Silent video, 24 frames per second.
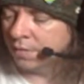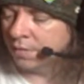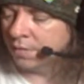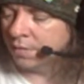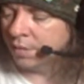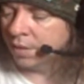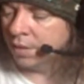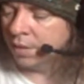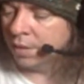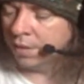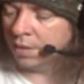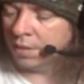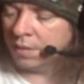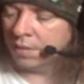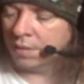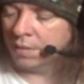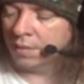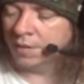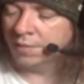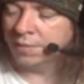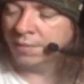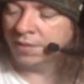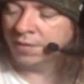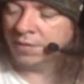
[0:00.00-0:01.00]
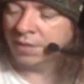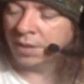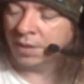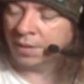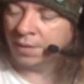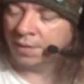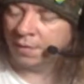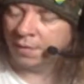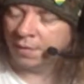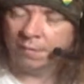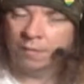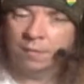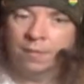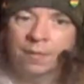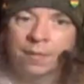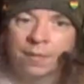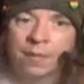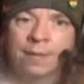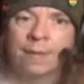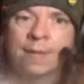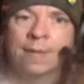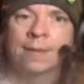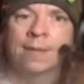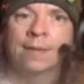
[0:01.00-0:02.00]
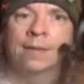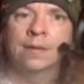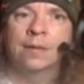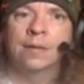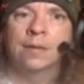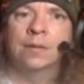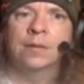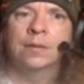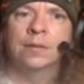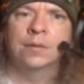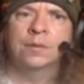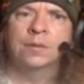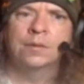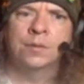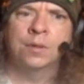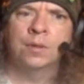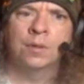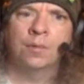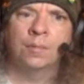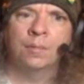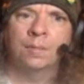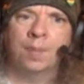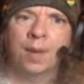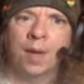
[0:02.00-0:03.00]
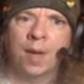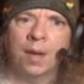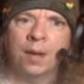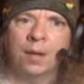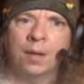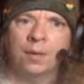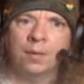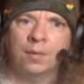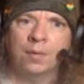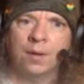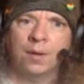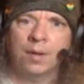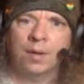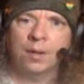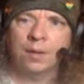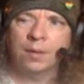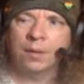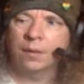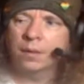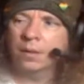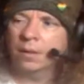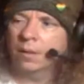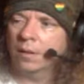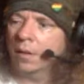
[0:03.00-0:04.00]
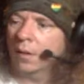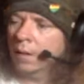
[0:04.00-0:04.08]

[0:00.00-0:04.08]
not to read it, or especially not to pay to read it.